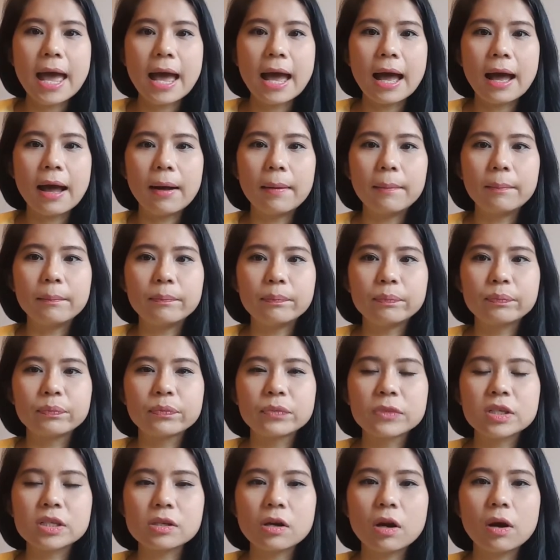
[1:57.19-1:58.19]

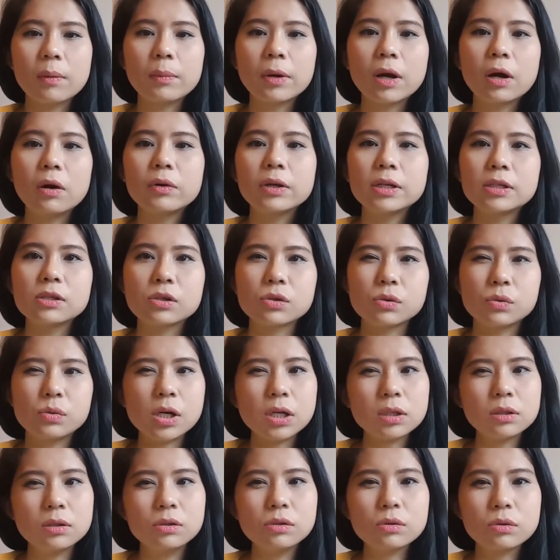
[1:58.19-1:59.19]
So I'm going to
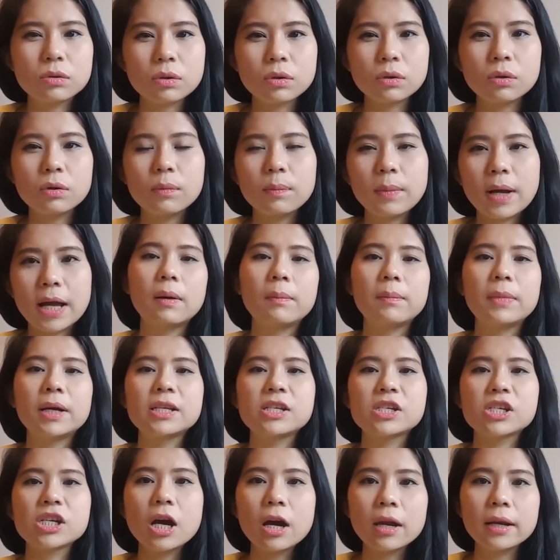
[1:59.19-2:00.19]
walk you through my
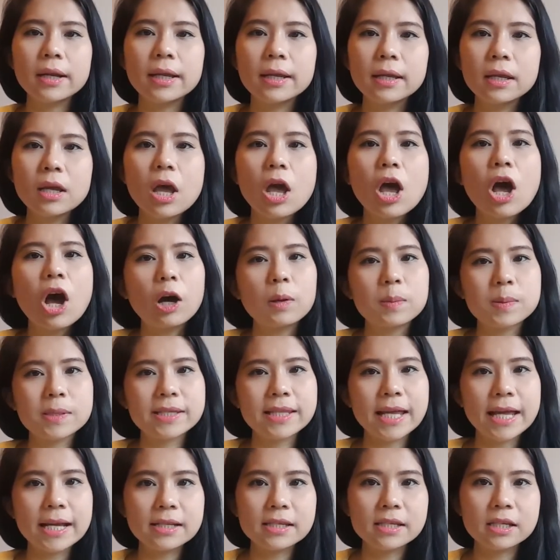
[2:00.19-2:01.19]
journey of
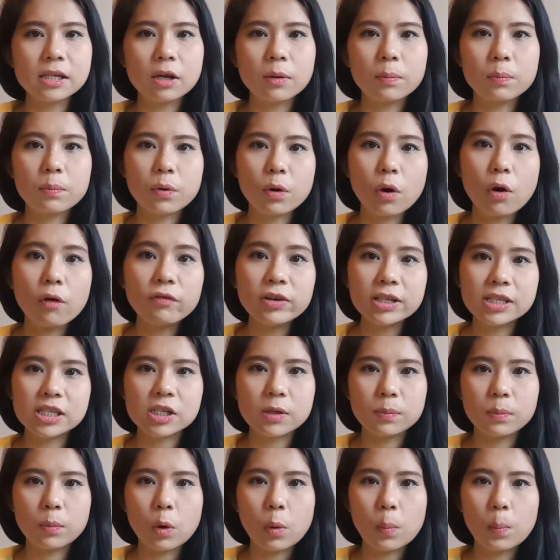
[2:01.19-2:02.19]
starting a
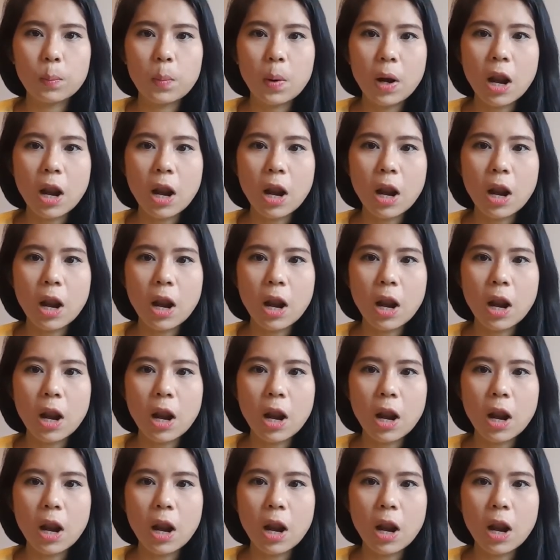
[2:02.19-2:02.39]
profitable